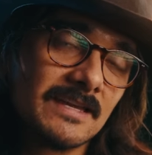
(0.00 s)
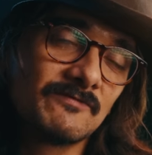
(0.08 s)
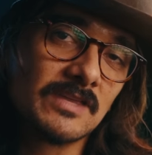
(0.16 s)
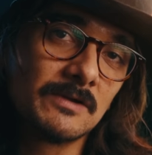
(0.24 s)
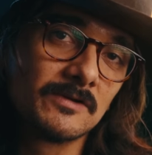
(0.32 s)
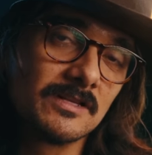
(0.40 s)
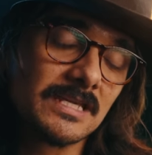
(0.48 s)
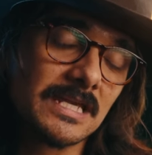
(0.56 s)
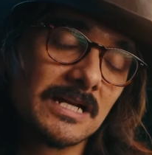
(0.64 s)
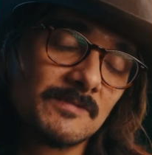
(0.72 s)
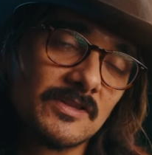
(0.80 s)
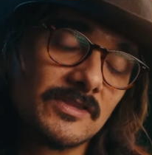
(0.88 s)
if they really
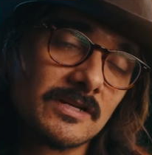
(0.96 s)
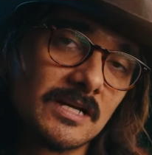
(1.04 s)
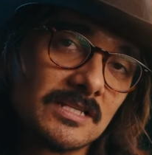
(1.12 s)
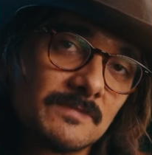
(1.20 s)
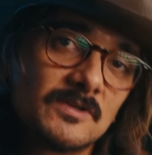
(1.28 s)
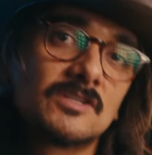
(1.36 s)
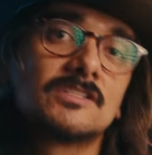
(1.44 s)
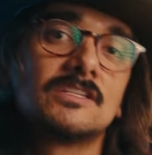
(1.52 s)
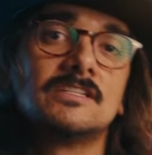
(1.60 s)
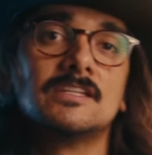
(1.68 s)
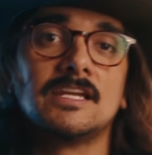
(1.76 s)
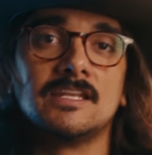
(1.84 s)
care about the customers
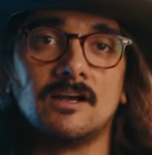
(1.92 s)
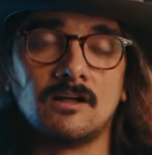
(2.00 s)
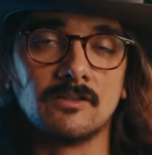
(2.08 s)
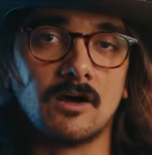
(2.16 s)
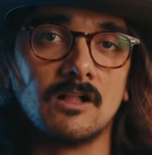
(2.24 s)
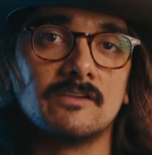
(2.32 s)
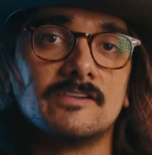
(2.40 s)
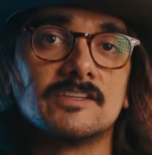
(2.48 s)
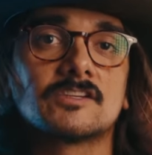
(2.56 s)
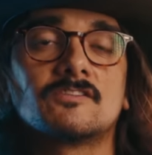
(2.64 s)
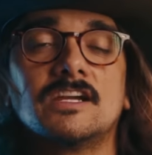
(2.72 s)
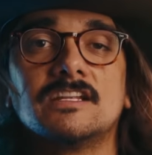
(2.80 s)
and, and on all of
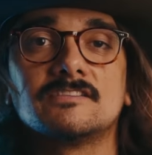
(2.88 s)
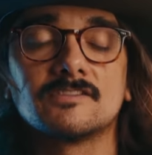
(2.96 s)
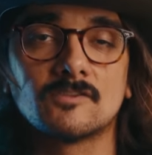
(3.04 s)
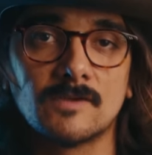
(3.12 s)
us creatives and